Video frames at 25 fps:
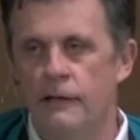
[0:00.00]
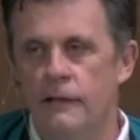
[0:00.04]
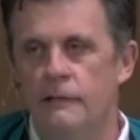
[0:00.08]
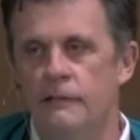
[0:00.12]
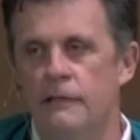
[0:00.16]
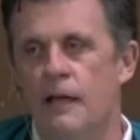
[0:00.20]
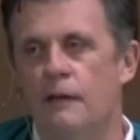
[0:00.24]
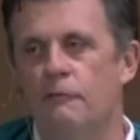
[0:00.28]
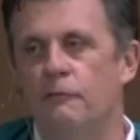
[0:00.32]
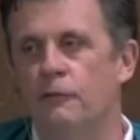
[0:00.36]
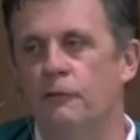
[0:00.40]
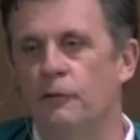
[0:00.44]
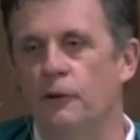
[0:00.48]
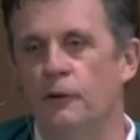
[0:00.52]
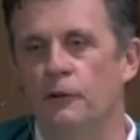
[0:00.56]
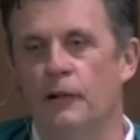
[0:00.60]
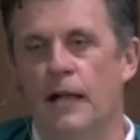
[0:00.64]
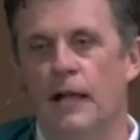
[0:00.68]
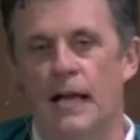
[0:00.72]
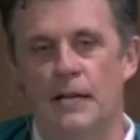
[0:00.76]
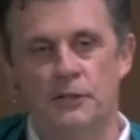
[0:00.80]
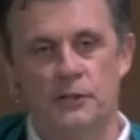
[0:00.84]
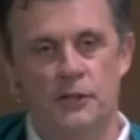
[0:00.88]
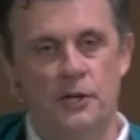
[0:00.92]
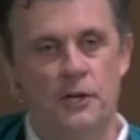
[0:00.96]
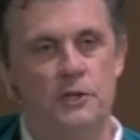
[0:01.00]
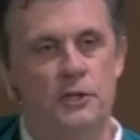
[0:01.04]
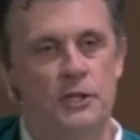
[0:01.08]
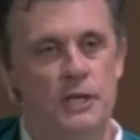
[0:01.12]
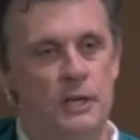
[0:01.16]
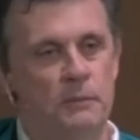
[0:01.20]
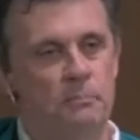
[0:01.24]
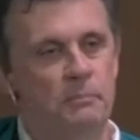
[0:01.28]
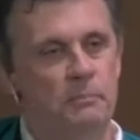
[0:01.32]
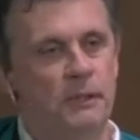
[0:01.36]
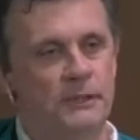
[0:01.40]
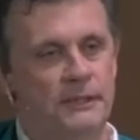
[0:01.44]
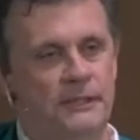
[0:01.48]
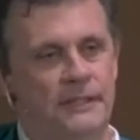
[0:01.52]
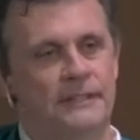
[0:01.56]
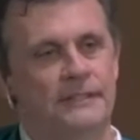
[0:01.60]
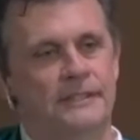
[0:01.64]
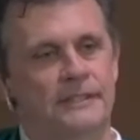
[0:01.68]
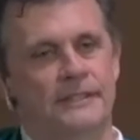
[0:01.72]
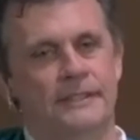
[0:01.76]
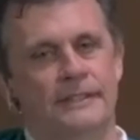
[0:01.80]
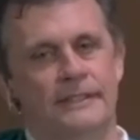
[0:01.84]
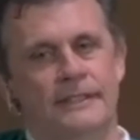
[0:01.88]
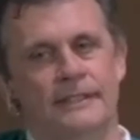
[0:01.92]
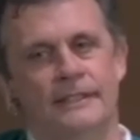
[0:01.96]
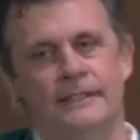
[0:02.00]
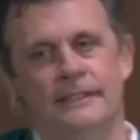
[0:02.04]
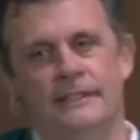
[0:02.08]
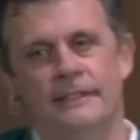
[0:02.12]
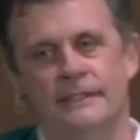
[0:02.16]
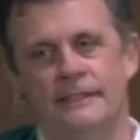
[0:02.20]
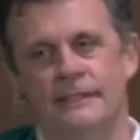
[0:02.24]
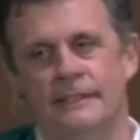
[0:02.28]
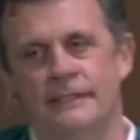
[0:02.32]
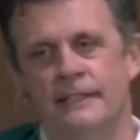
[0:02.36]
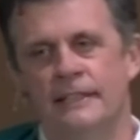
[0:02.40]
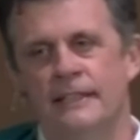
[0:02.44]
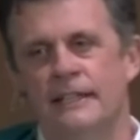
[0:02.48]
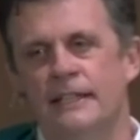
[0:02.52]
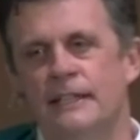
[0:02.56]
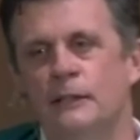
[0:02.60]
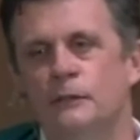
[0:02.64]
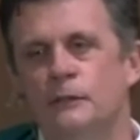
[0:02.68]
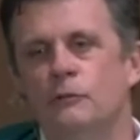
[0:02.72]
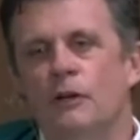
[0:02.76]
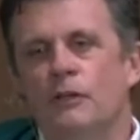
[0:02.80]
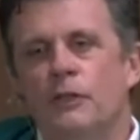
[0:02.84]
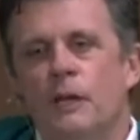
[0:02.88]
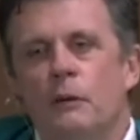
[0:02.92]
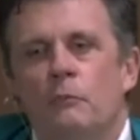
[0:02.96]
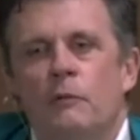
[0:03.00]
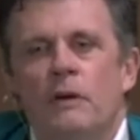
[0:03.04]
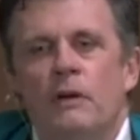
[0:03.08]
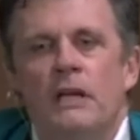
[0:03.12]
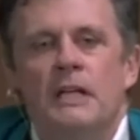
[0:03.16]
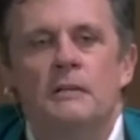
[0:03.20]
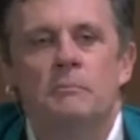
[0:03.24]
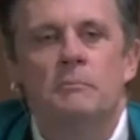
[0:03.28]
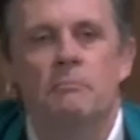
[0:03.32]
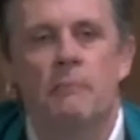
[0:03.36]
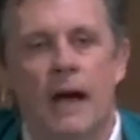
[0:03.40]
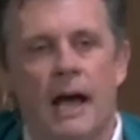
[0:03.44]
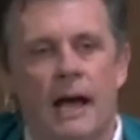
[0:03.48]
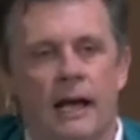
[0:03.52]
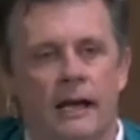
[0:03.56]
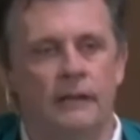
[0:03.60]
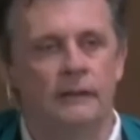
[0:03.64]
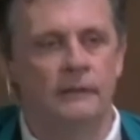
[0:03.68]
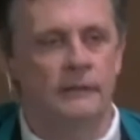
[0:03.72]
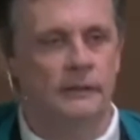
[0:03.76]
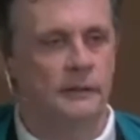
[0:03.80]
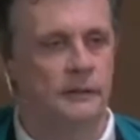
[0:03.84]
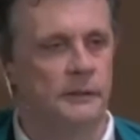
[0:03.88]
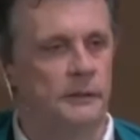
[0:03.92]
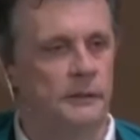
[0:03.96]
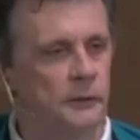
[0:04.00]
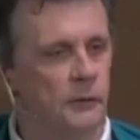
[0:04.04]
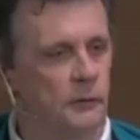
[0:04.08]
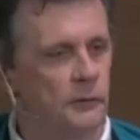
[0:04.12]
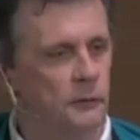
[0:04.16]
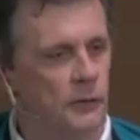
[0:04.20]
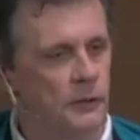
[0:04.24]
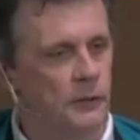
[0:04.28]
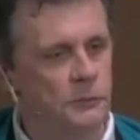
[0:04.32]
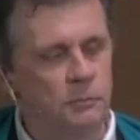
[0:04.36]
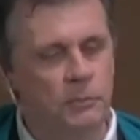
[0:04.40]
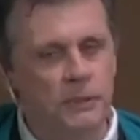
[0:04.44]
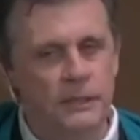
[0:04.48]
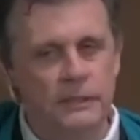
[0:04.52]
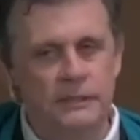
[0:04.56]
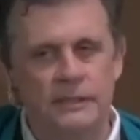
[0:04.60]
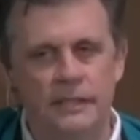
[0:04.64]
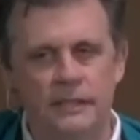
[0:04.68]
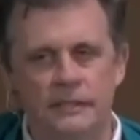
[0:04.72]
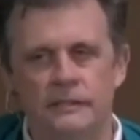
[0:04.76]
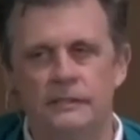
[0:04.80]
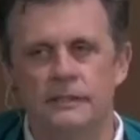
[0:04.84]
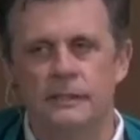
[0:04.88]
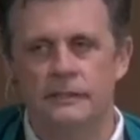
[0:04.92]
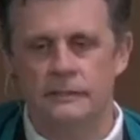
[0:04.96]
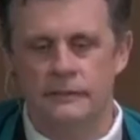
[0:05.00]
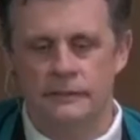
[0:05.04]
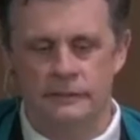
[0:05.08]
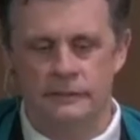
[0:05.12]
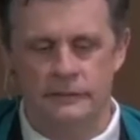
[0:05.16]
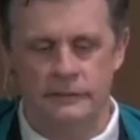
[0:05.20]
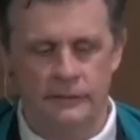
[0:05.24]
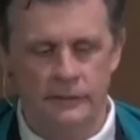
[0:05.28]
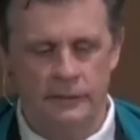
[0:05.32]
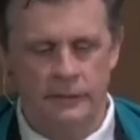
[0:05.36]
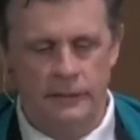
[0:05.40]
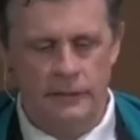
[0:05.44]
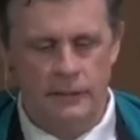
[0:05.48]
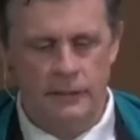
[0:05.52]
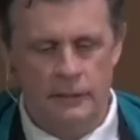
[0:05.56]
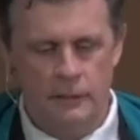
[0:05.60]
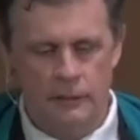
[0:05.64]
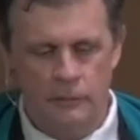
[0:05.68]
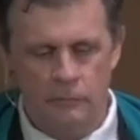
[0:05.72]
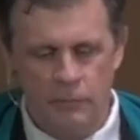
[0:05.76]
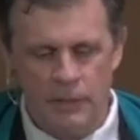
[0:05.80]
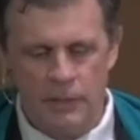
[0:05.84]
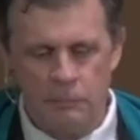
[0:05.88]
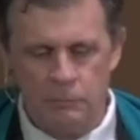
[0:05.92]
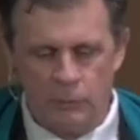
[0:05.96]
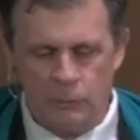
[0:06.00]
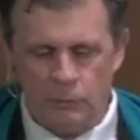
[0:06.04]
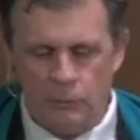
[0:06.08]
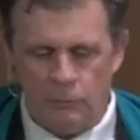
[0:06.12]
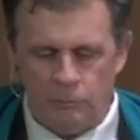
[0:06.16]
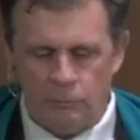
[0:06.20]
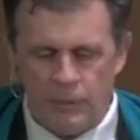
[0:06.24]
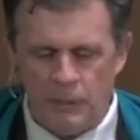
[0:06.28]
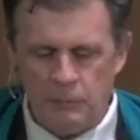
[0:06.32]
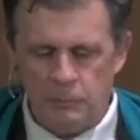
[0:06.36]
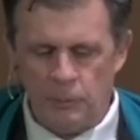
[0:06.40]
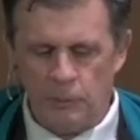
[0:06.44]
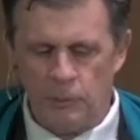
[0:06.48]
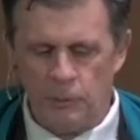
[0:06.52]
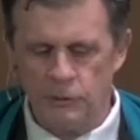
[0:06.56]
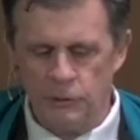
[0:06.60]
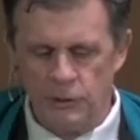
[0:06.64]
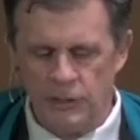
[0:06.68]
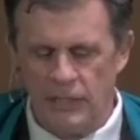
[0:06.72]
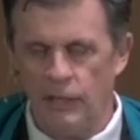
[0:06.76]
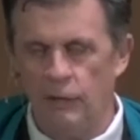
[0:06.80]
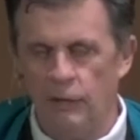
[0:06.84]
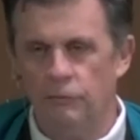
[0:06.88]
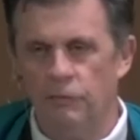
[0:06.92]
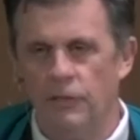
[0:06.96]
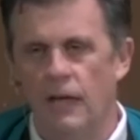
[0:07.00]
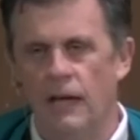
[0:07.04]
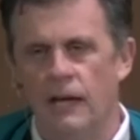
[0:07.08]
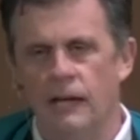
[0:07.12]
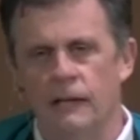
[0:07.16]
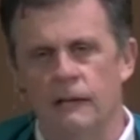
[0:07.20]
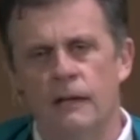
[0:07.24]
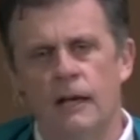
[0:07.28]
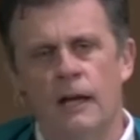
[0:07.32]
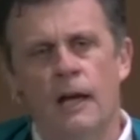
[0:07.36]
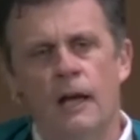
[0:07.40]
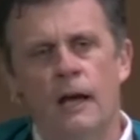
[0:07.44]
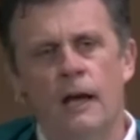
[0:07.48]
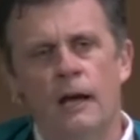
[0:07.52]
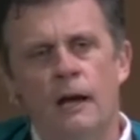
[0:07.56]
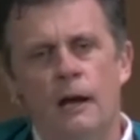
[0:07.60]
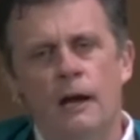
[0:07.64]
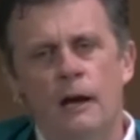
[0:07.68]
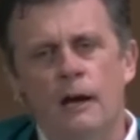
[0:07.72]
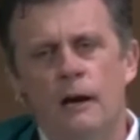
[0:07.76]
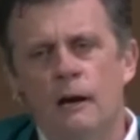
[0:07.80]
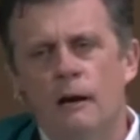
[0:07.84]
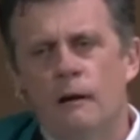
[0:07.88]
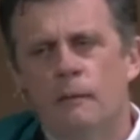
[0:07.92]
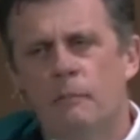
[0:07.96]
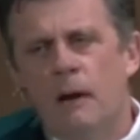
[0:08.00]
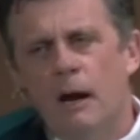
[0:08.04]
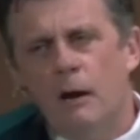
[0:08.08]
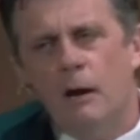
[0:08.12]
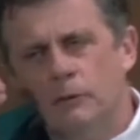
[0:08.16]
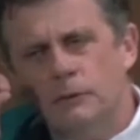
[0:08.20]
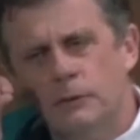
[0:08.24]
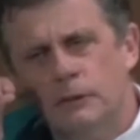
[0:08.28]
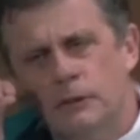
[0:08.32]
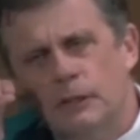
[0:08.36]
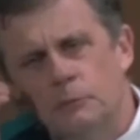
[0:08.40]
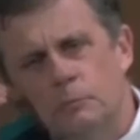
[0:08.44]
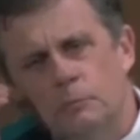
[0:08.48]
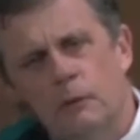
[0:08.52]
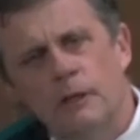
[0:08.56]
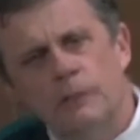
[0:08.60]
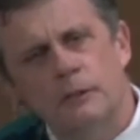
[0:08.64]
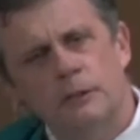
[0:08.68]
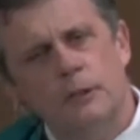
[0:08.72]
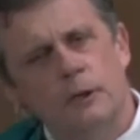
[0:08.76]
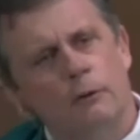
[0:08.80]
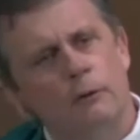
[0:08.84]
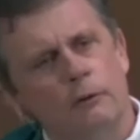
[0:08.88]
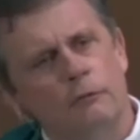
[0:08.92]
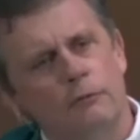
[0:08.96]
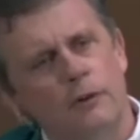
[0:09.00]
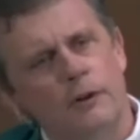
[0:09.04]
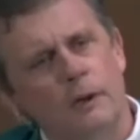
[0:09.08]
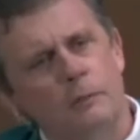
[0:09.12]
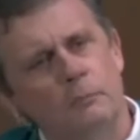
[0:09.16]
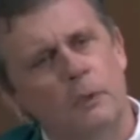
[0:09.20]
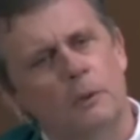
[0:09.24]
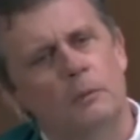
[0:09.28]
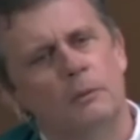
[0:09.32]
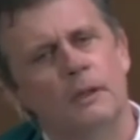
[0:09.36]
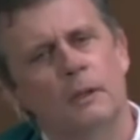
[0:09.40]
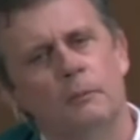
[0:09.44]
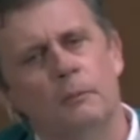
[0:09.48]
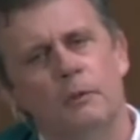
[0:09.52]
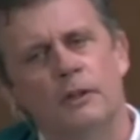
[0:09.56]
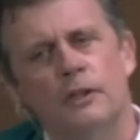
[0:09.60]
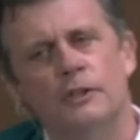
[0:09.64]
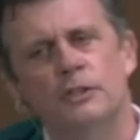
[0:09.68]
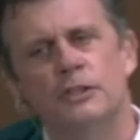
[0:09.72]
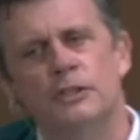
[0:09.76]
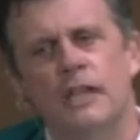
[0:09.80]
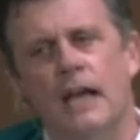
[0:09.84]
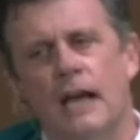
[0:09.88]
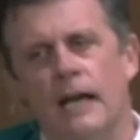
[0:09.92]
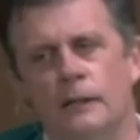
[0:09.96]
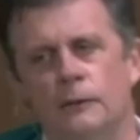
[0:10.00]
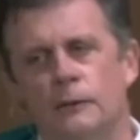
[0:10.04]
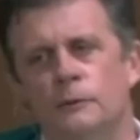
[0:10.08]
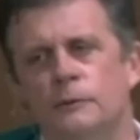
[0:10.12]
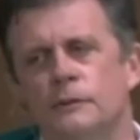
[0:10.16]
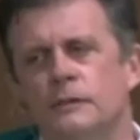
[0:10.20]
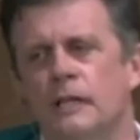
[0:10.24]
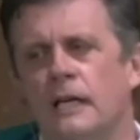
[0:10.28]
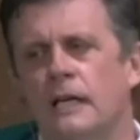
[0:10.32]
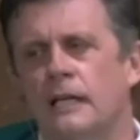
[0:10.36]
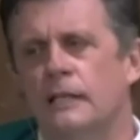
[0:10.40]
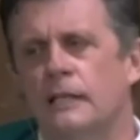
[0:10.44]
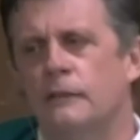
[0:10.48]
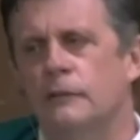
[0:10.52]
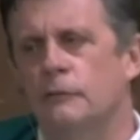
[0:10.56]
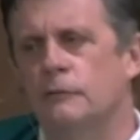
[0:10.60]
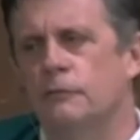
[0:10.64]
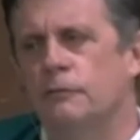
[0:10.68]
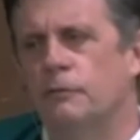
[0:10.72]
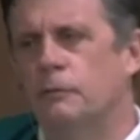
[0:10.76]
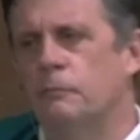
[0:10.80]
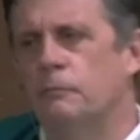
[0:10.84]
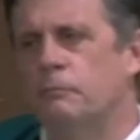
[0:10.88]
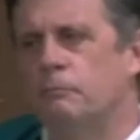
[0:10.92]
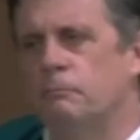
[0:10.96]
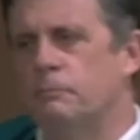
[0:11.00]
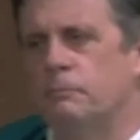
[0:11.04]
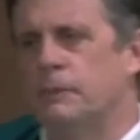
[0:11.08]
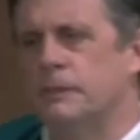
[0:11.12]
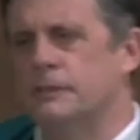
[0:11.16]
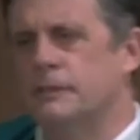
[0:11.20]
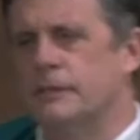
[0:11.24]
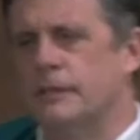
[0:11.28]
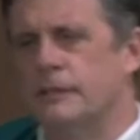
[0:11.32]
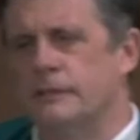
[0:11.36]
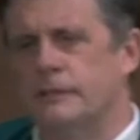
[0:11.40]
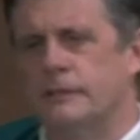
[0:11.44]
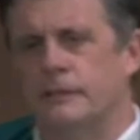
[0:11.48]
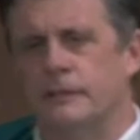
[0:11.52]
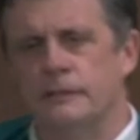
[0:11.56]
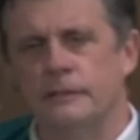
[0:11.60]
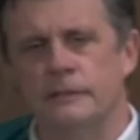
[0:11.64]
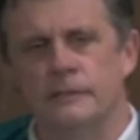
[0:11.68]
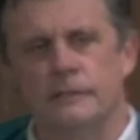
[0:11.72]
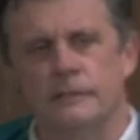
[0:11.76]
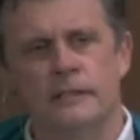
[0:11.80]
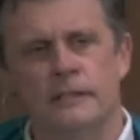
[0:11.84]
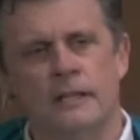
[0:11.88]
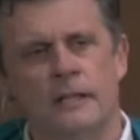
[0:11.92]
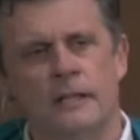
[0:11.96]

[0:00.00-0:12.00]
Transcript: Nevertheless, she persisted. So I think we admire, this persistence. People achieve that. But I also just want to talk for a moment about the shadow side of persistence.